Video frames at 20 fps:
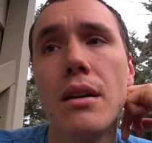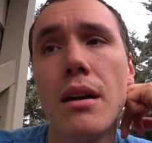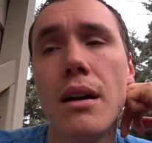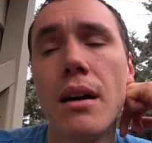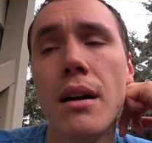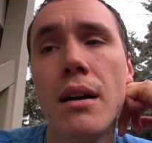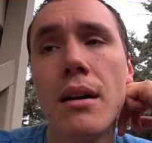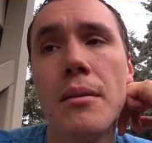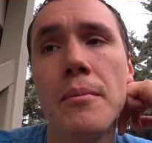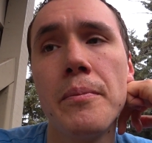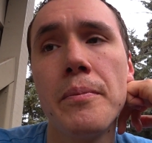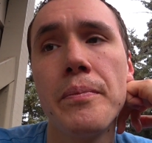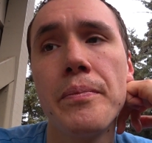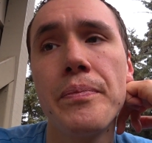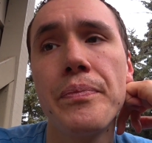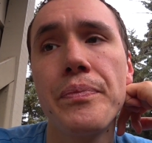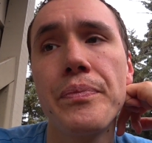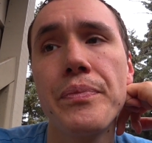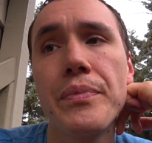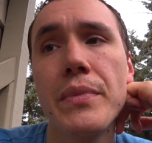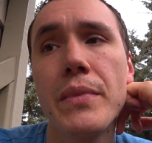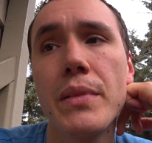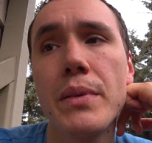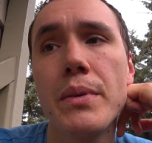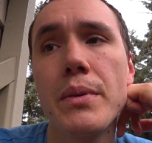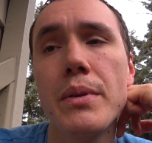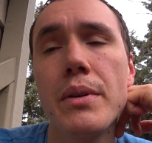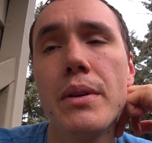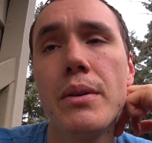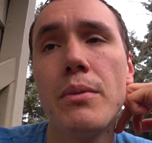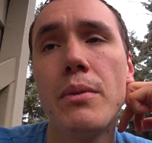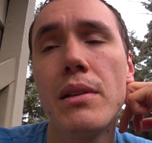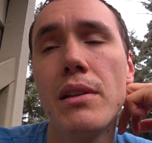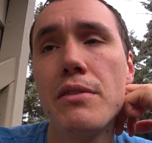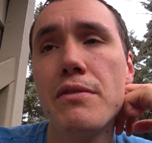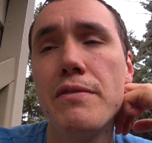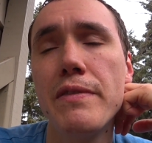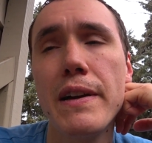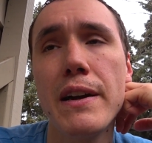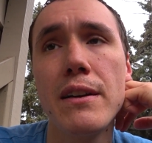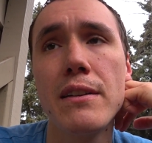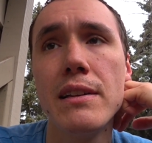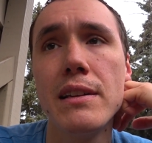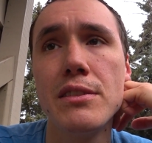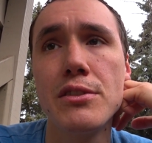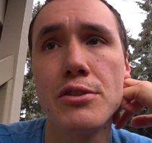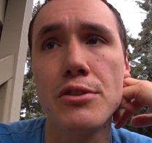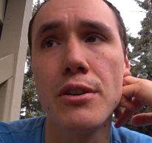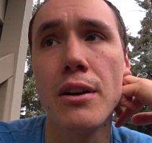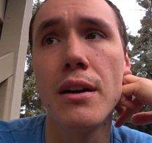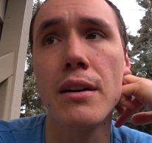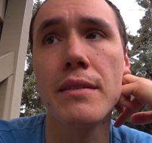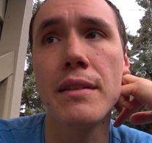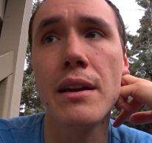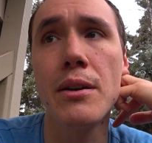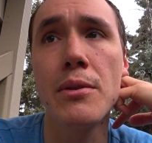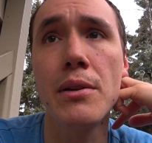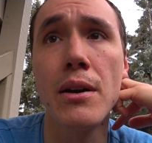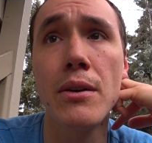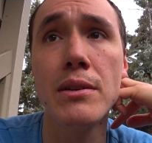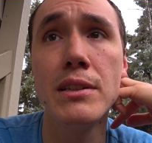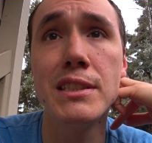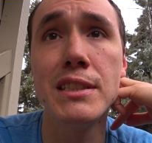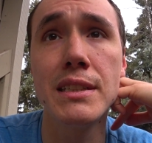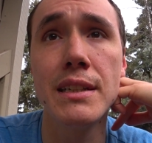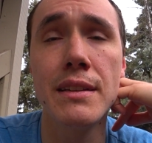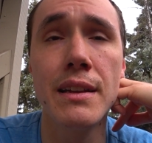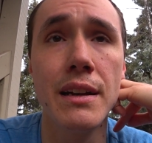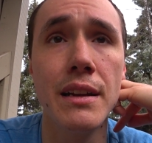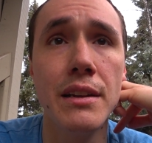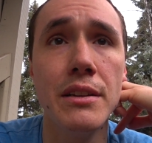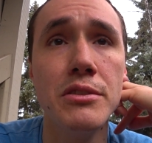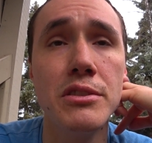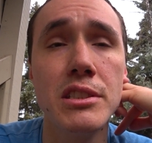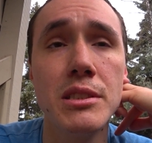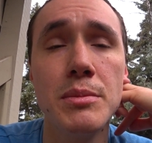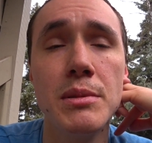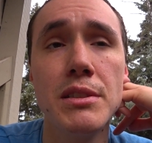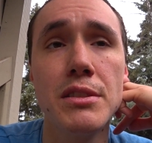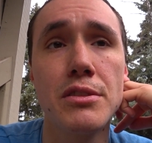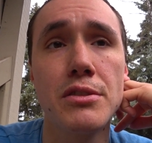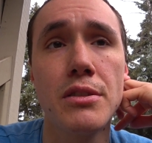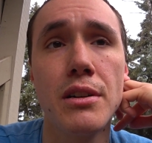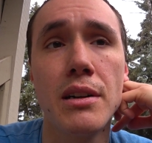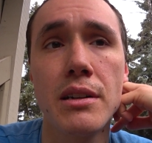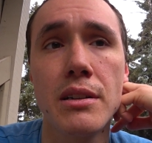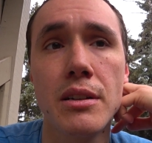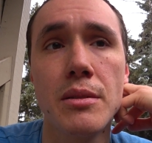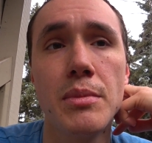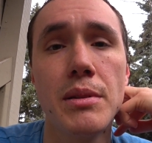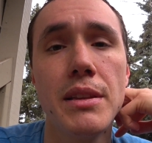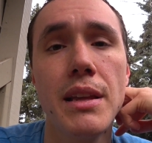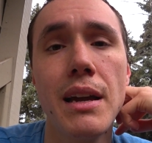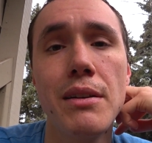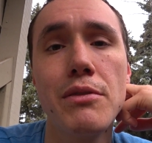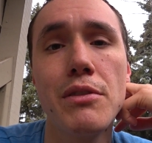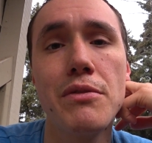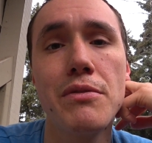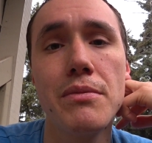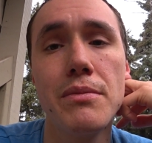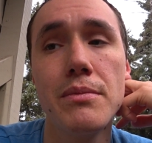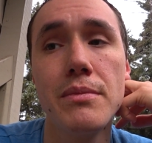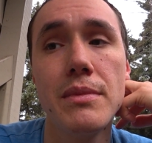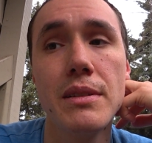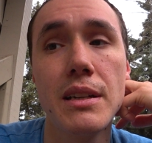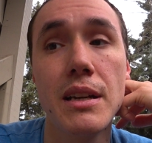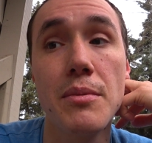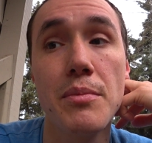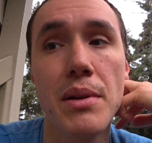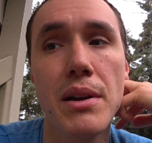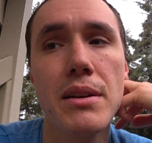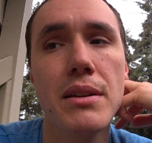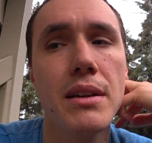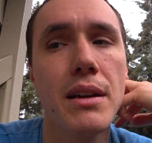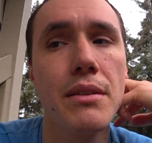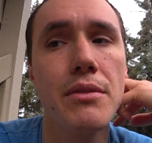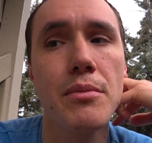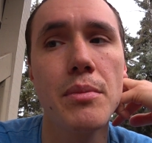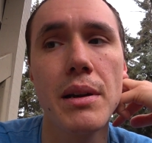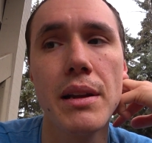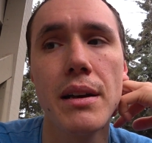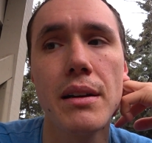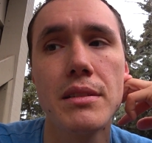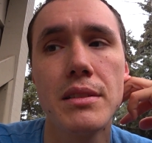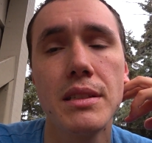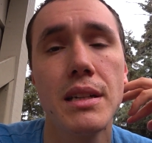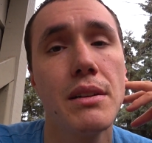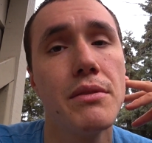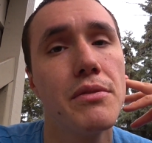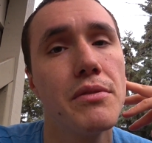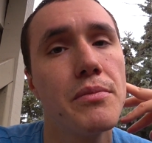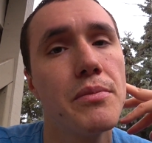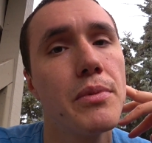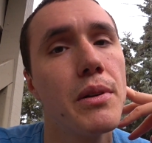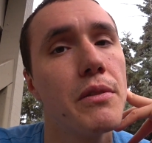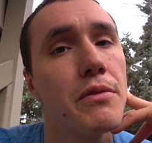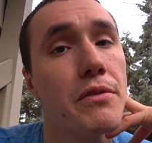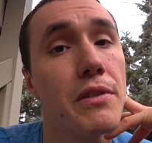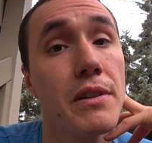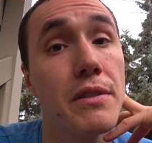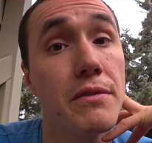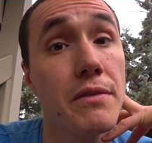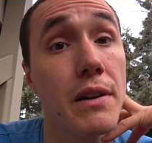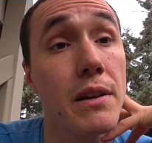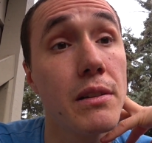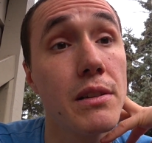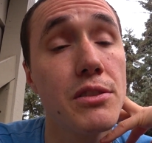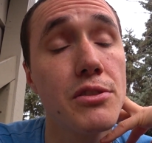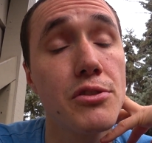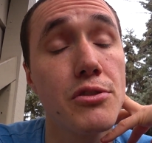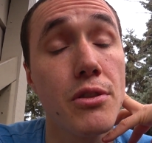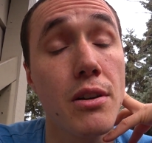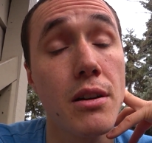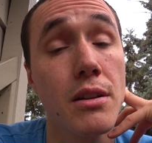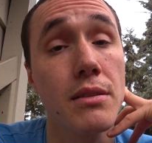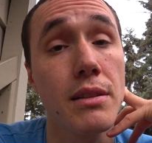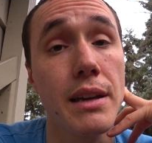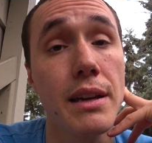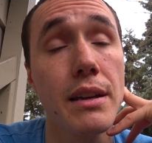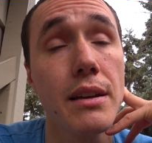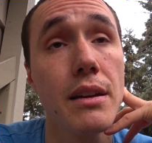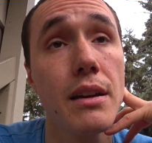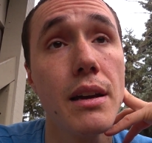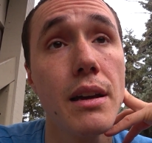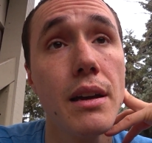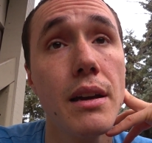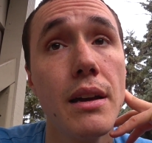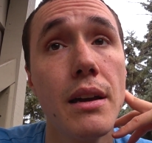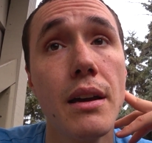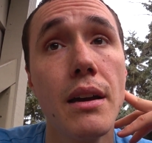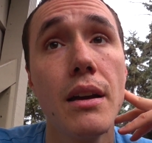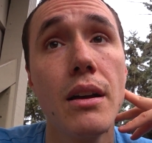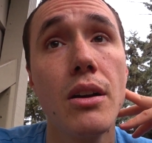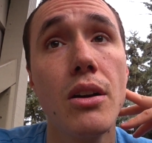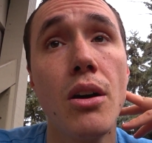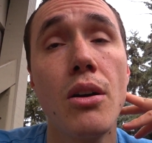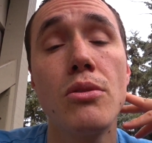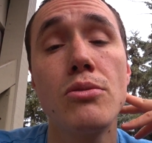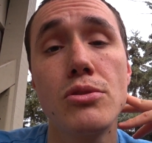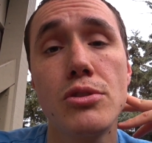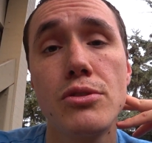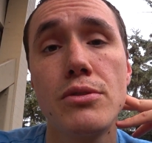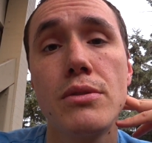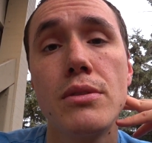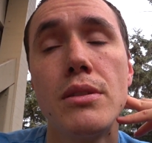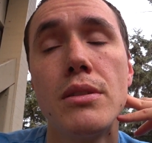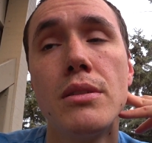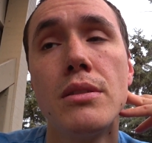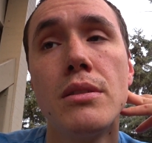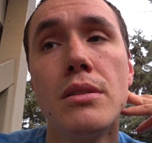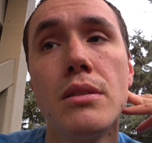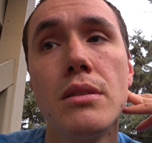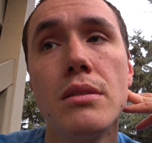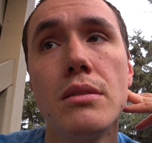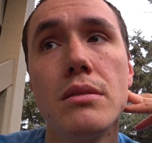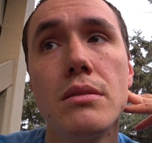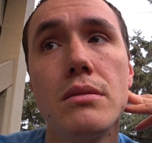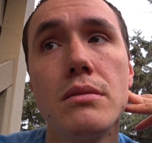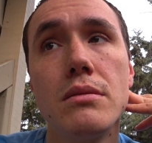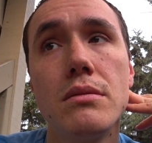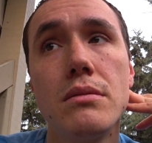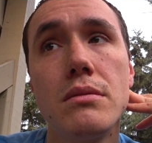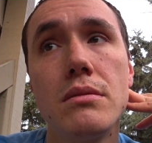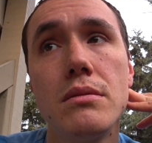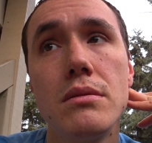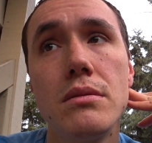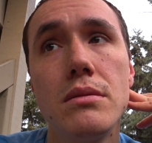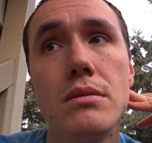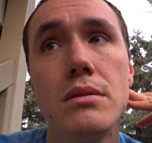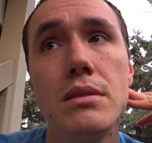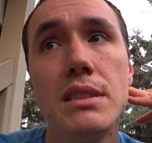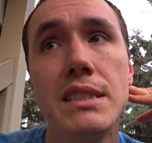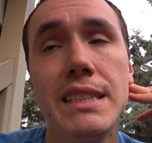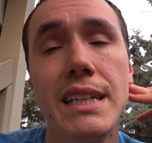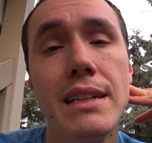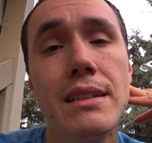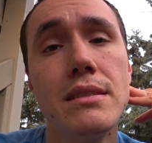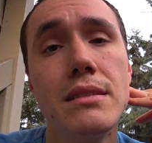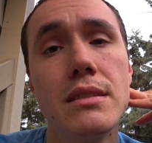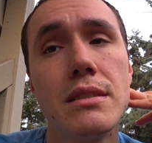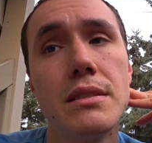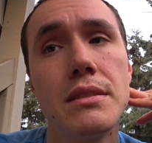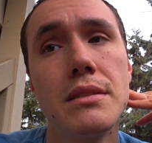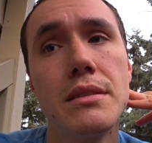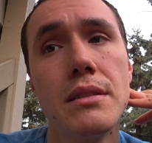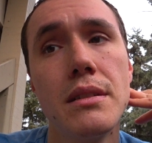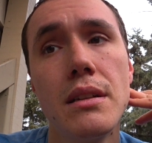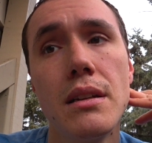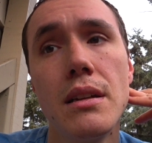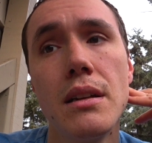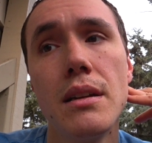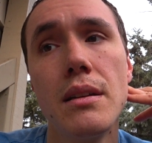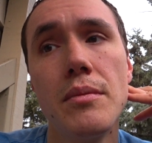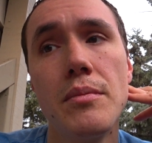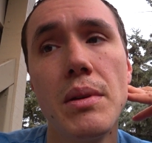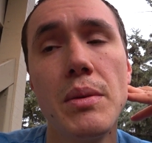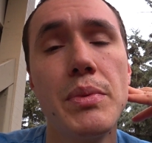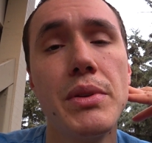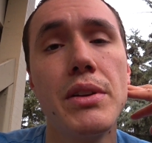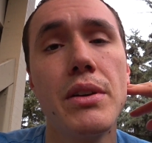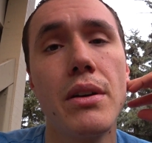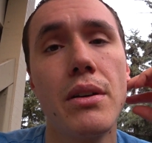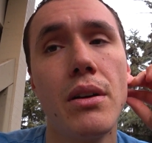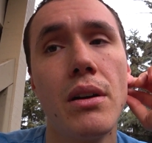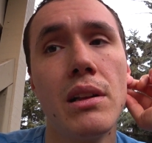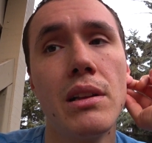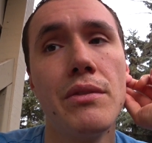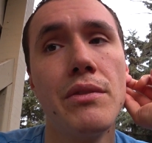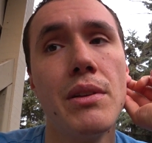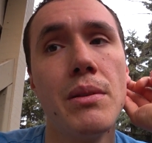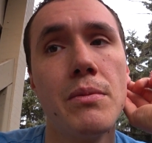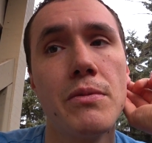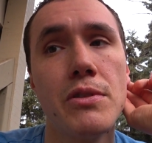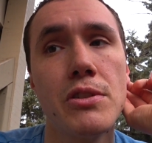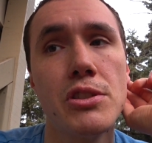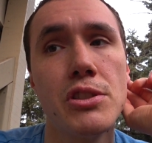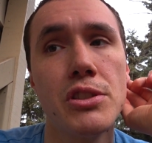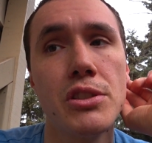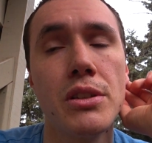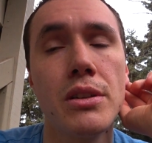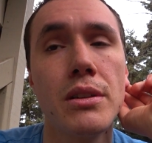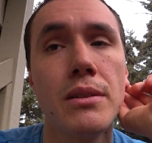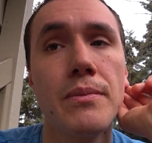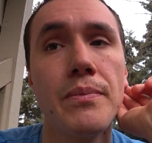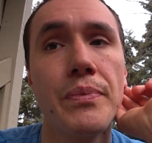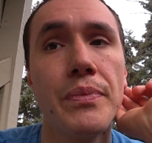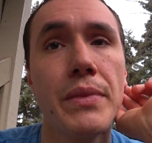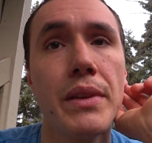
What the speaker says: um, well, a fairly strong, they would always say that it used to be stronger, but they have compared to everybody else, they have a fairly strong, like, cultural sense. Maybe not all of them, for sure.